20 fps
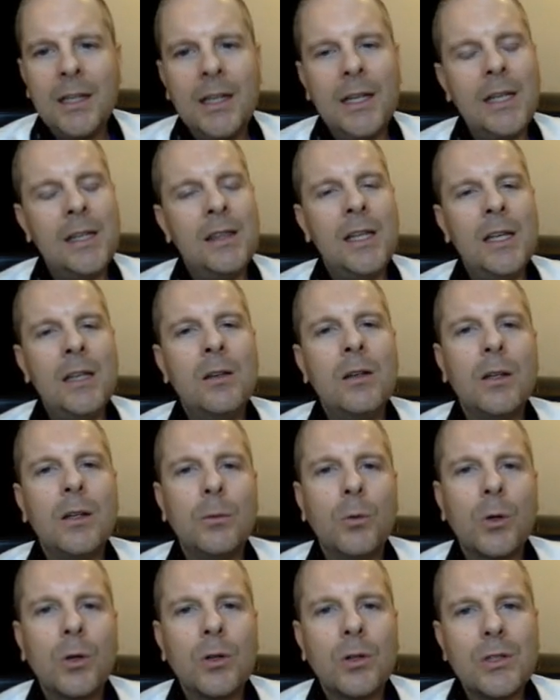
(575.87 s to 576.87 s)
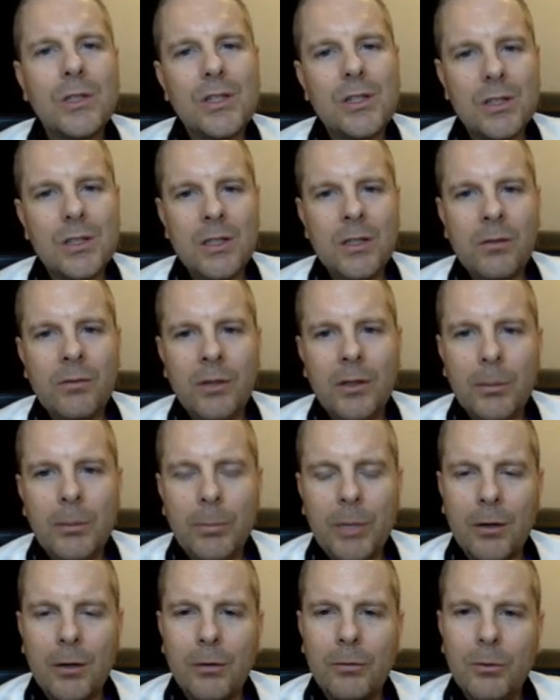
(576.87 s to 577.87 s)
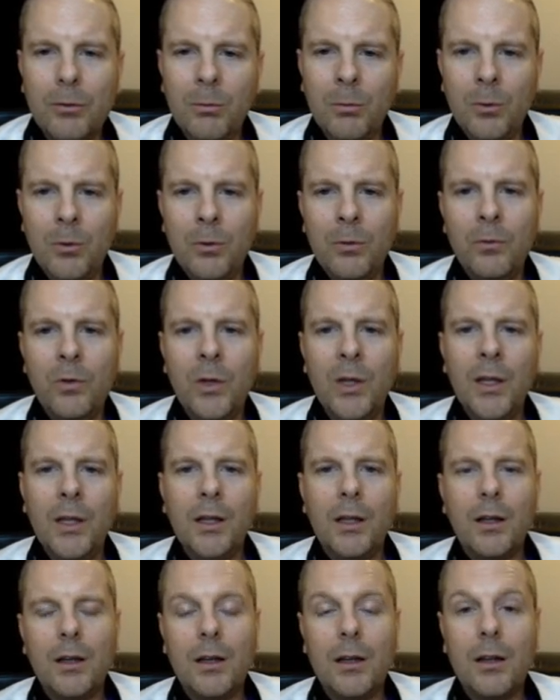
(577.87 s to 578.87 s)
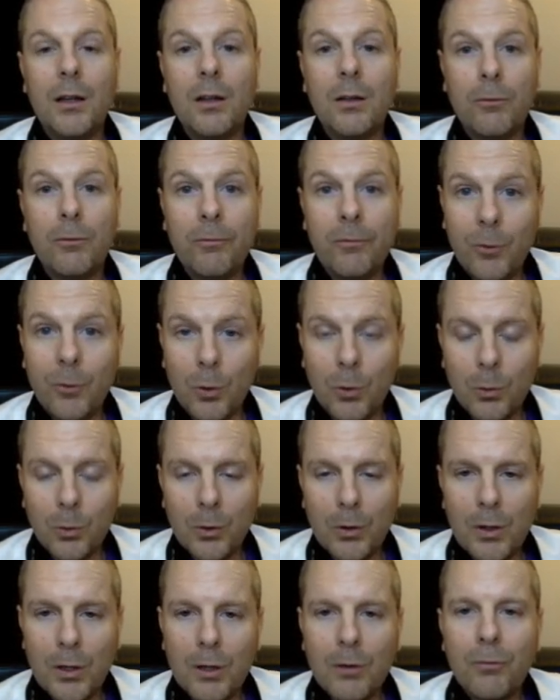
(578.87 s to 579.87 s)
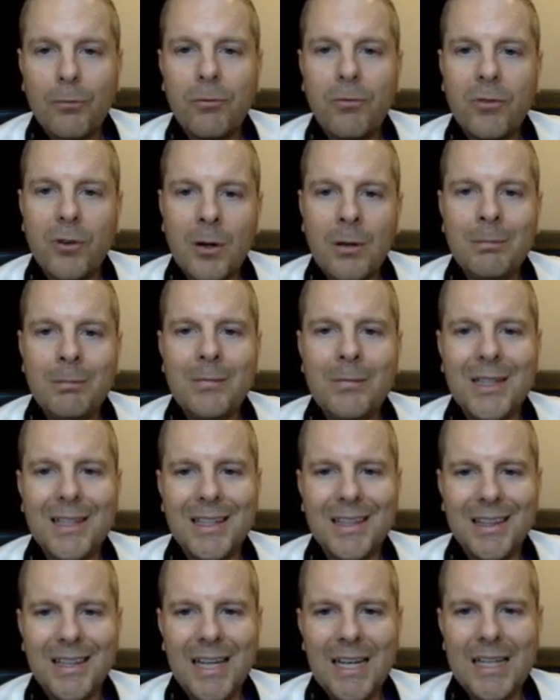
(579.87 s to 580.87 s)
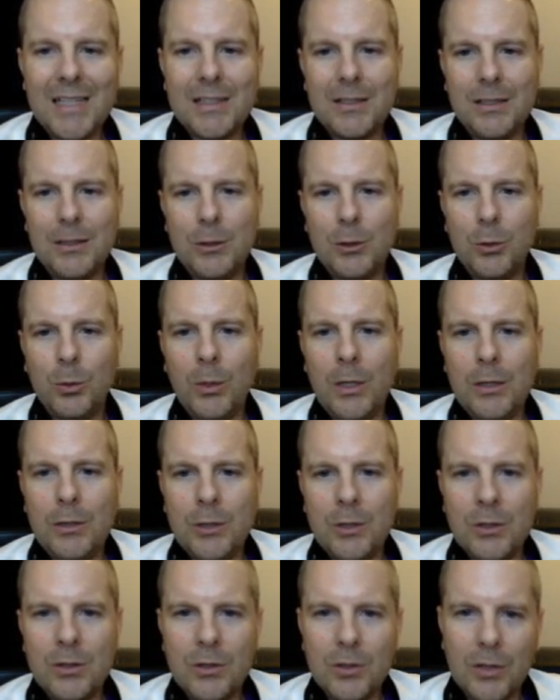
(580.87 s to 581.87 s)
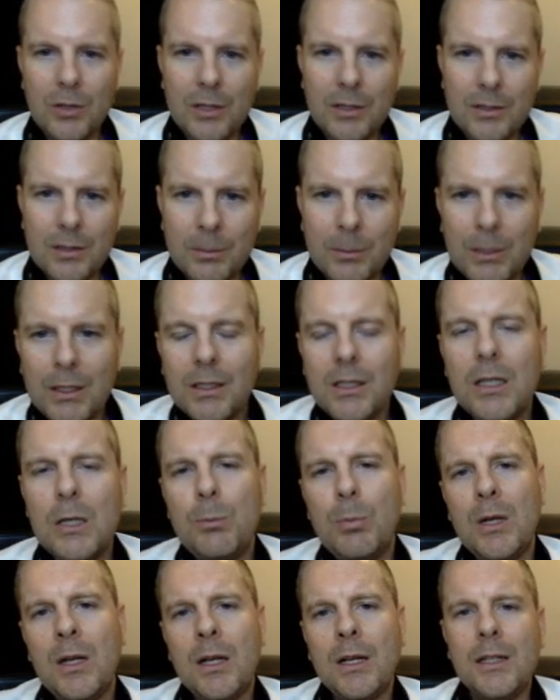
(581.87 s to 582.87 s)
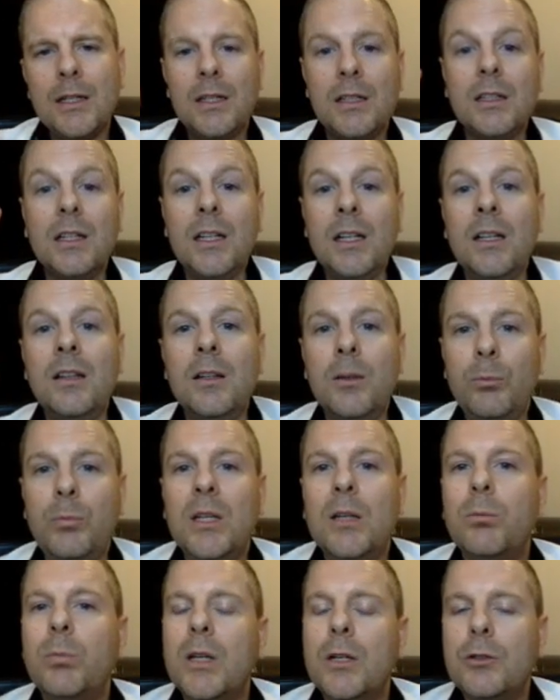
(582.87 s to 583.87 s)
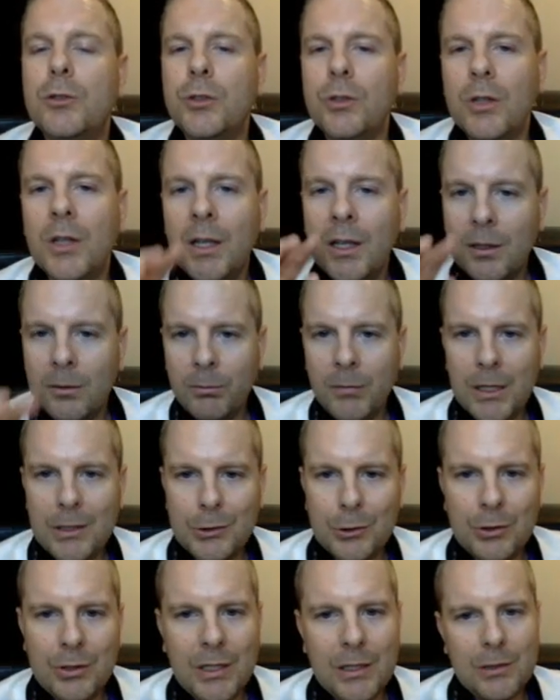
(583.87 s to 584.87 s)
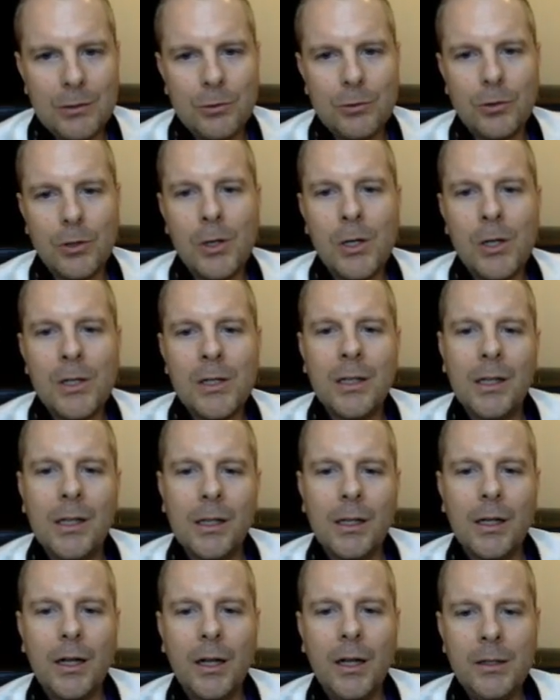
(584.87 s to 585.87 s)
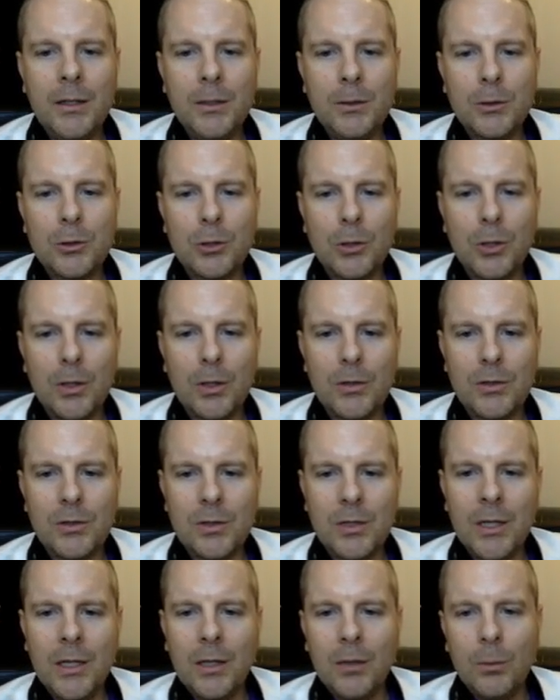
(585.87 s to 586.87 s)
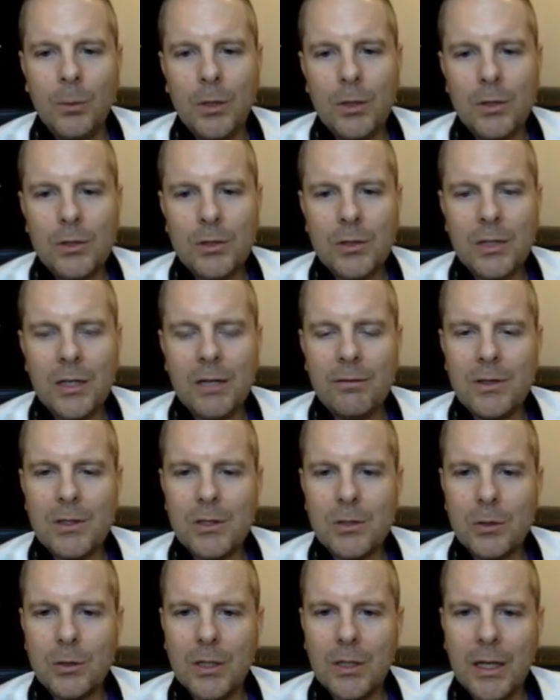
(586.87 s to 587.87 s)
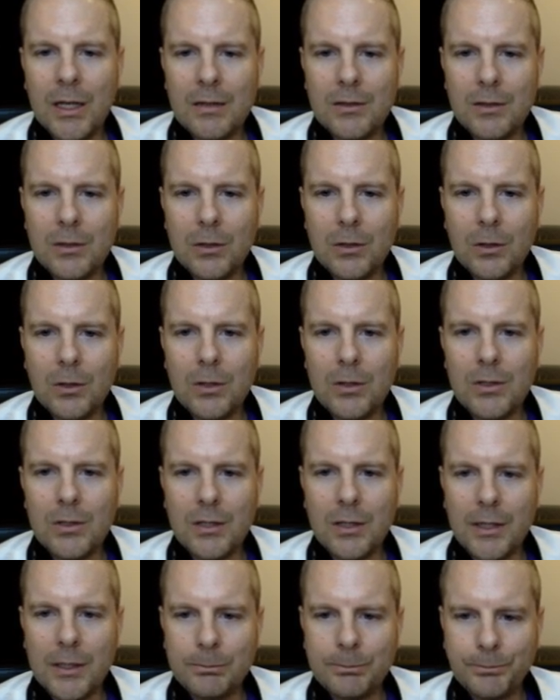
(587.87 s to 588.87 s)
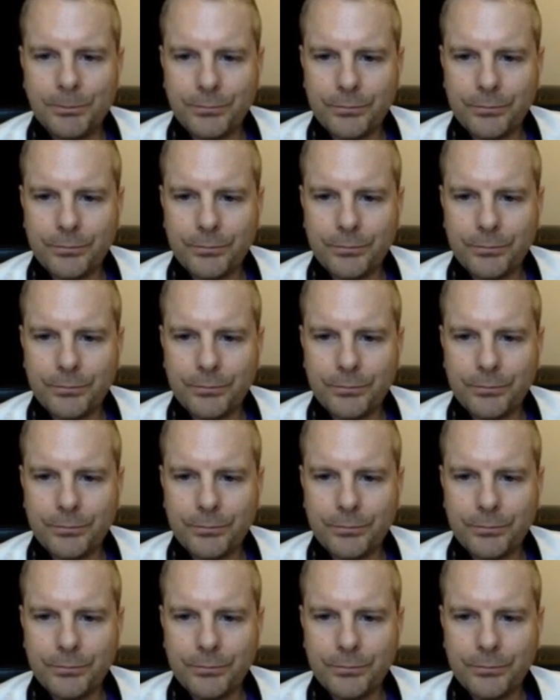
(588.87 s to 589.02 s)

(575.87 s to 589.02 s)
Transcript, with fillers: And then we're going to see a very powerful move uh, forward from that situation. So that's something to keep an eye on in the big picture. Make sure that's drawn on your charts. We also have the stochastic R S I.